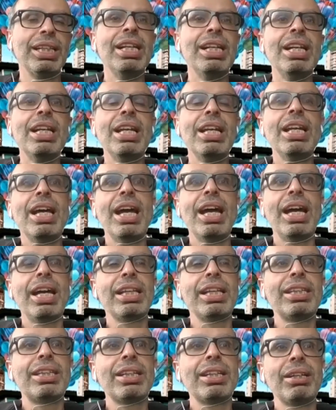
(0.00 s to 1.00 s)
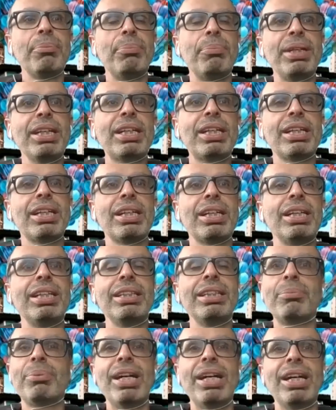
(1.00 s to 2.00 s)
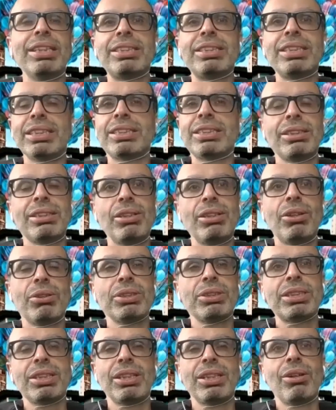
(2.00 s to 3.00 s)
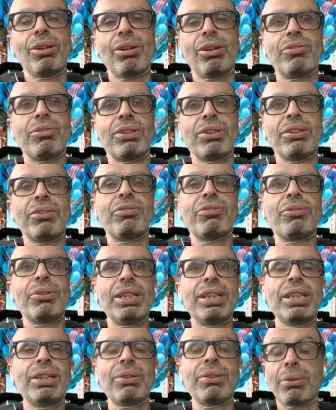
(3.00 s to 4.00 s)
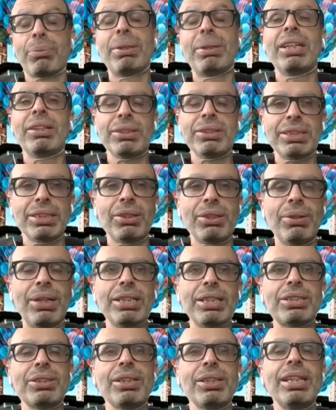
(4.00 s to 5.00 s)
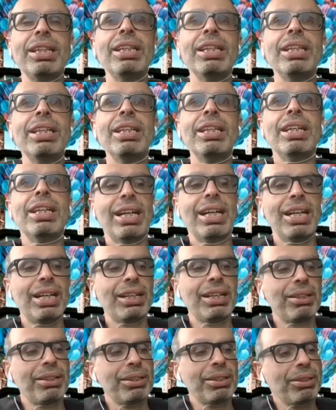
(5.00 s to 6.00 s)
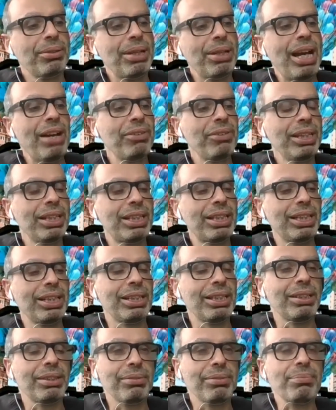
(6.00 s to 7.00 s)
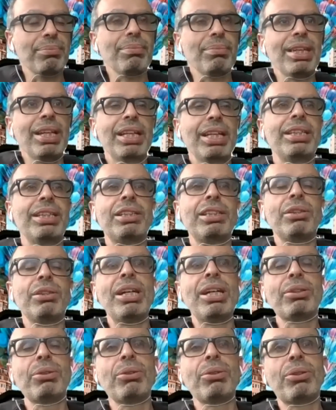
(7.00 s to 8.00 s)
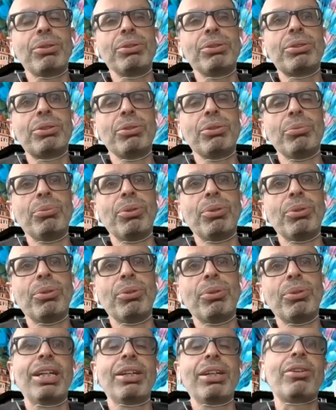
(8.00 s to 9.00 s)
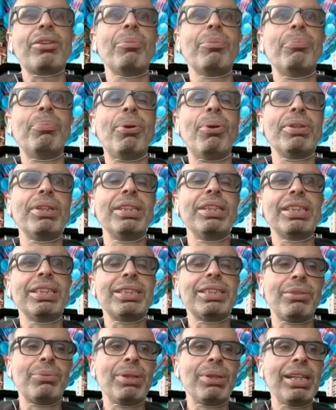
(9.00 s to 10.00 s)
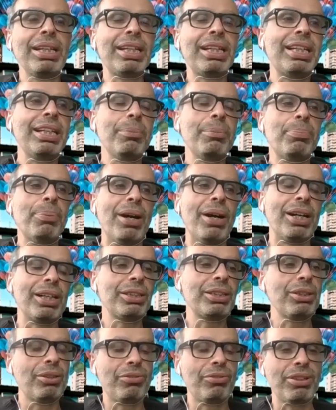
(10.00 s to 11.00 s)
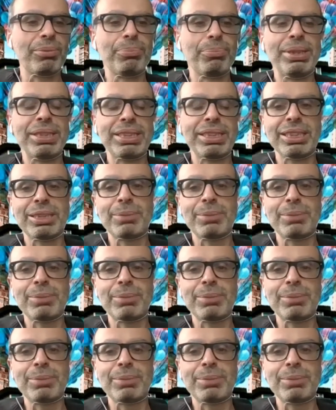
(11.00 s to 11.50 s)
And being an indie brand, just launched a little over 3 years ago, actually. Having a direct-to-consumer component is a really key part of our business